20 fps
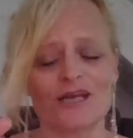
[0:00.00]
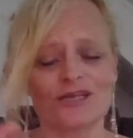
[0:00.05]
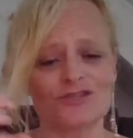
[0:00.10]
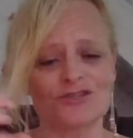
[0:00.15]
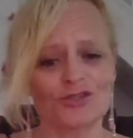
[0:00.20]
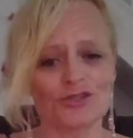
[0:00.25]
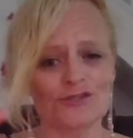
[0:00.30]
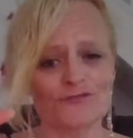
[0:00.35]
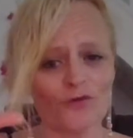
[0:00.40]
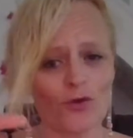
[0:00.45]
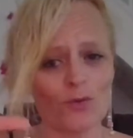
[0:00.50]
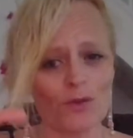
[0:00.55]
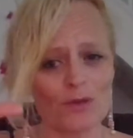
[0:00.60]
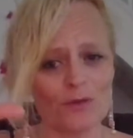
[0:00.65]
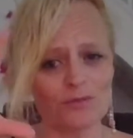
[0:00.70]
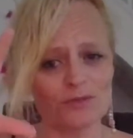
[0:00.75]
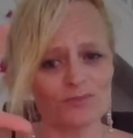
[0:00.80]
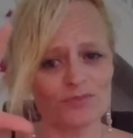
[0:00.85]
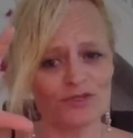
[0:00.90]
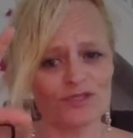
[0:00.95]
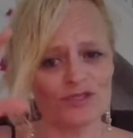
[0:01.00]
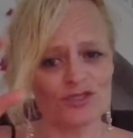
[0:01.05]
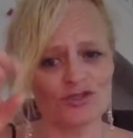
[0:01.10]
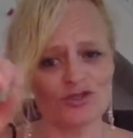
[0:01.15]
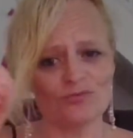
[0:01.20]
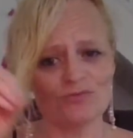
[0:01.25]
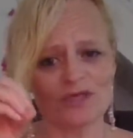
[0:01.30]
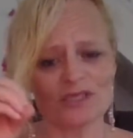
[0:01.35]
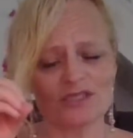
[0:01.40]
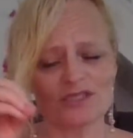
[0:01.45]
just felt it was putting
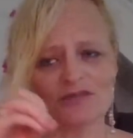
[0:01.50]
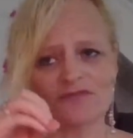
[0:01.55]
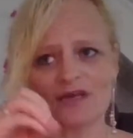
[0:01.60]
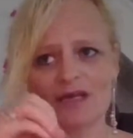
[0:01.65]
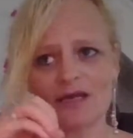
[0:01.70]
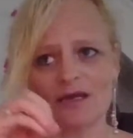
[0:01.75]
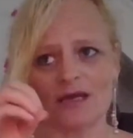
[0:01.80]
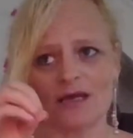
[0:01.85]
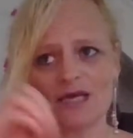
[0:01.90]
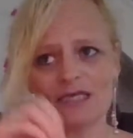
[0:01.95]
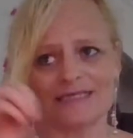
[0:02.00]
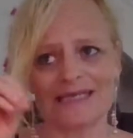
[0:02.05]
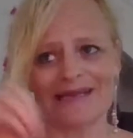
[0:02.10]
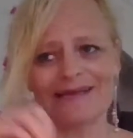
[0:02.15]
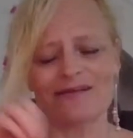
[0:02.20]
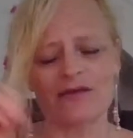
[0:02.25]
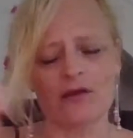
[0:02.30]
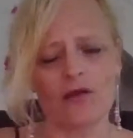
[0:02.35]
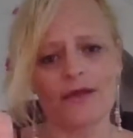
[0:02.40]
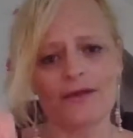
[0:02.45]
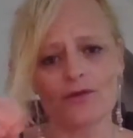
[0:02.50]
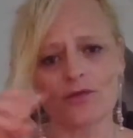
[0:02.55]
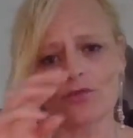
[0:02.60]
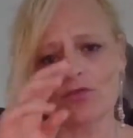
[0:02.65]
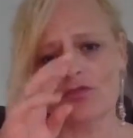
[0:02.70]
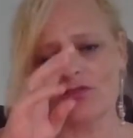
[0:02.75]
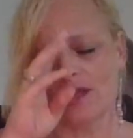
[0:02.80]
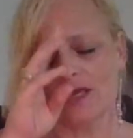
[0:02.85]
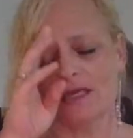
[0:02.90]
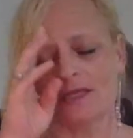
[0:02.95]
too much of a deadline on
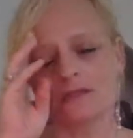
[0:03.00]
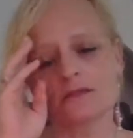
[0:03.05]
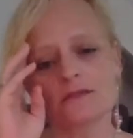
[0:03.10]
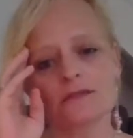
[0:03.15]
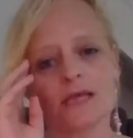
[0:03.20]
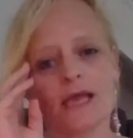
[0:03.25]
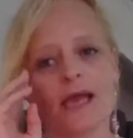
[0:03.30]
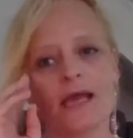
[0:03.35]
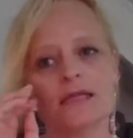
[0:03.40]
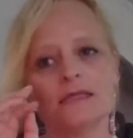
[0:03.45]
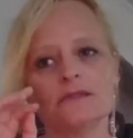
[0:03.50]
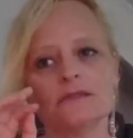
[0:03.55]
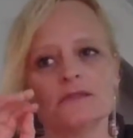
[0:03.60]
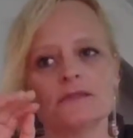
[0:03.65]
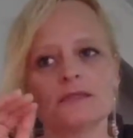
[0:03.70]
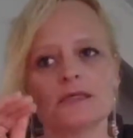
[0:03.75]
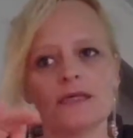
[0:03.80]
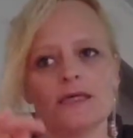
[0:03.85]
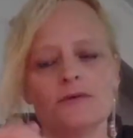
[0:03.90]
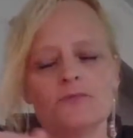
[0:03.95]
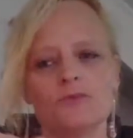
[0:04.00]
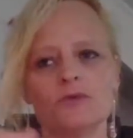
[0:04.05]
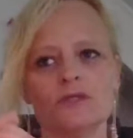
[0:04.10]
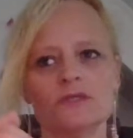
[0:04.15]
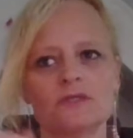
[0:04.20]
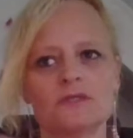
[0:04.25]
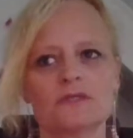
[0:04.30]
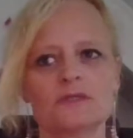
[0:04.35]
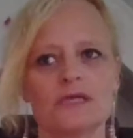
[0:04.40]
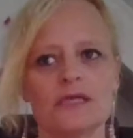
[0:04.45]
things, and it
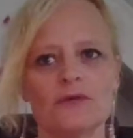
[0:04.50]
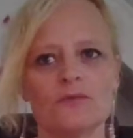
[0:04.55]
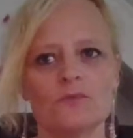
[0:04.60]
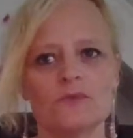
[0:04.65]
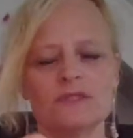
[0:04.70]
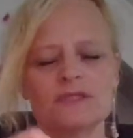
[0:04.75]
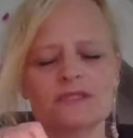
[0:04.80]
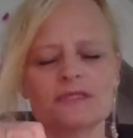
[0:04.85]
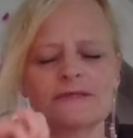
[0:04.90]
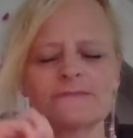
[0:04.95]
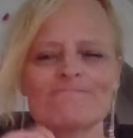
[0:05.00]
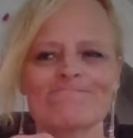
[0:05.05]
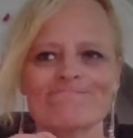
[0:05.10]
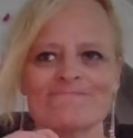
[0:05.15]
was